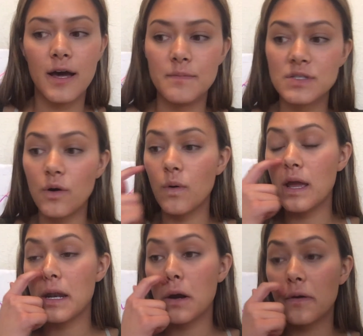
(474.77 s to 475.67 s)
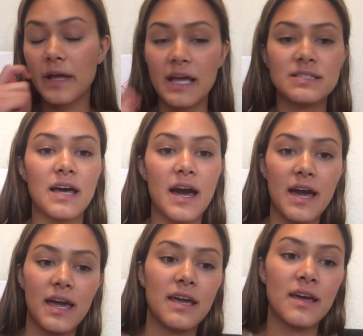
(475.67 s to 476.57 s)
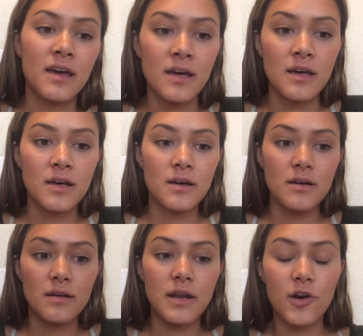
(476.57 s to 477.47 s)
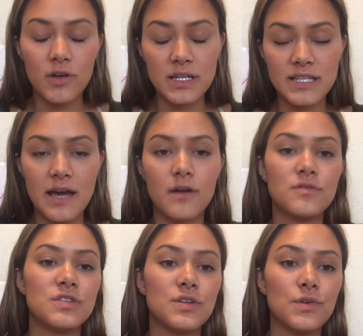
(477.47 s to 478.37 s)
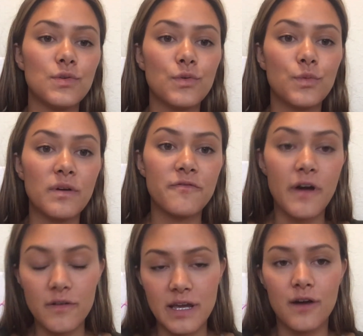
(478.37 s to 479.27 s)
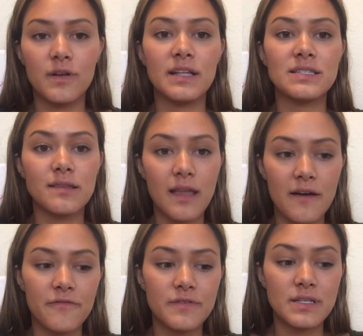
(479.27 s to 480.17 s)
So in our case, I narrowed it down to, we found out it's left